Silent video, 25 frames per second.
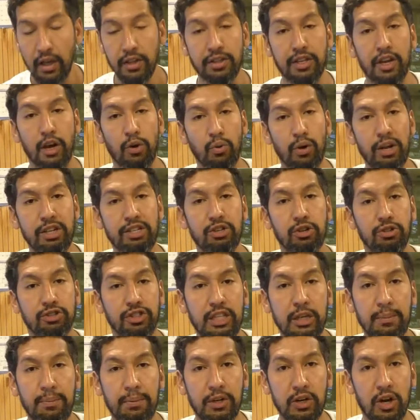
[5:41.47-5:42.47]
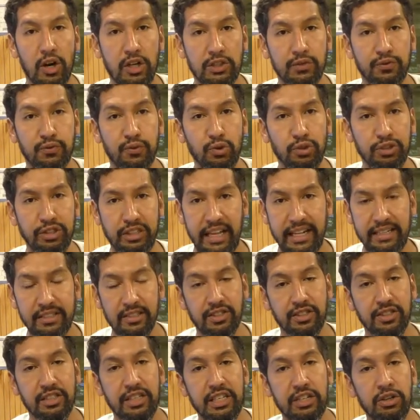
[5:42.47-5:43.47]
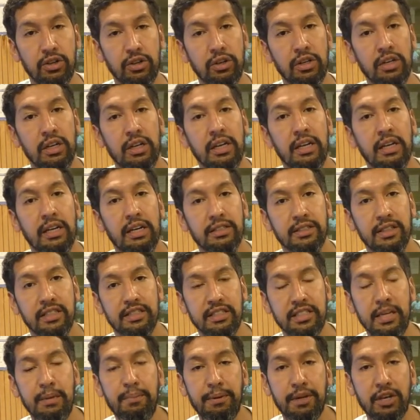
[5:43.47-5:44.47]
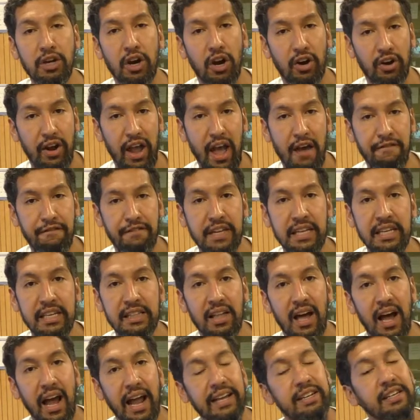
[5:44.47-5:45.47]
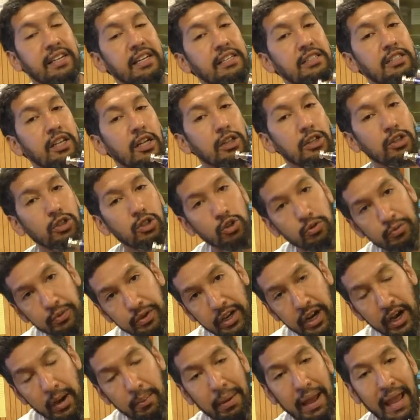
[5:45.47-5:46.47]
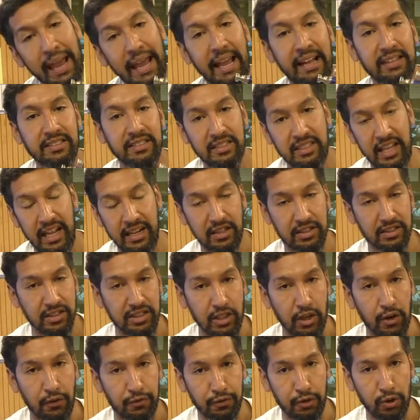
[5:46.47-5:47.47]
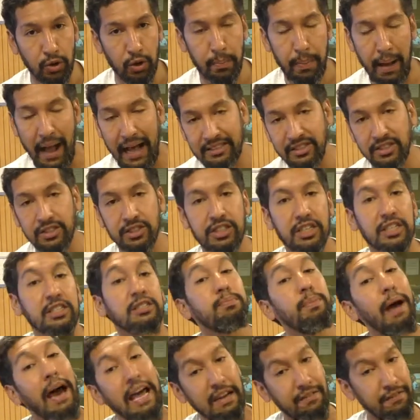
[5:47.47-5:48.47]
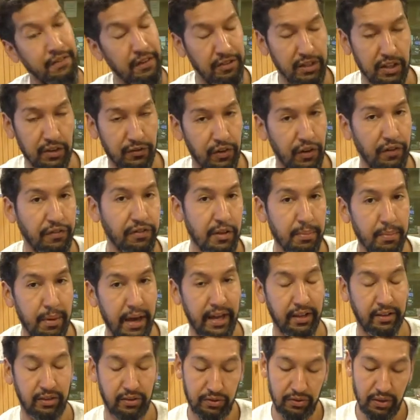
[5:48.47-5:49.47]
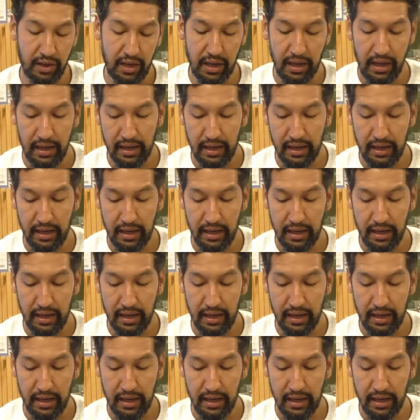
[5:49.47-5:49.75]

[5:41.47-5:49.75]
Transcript: The original CPR is full stainless steel. The CPR FE line is aluminum and stainless steel fluid passages, about a 50-50 mix.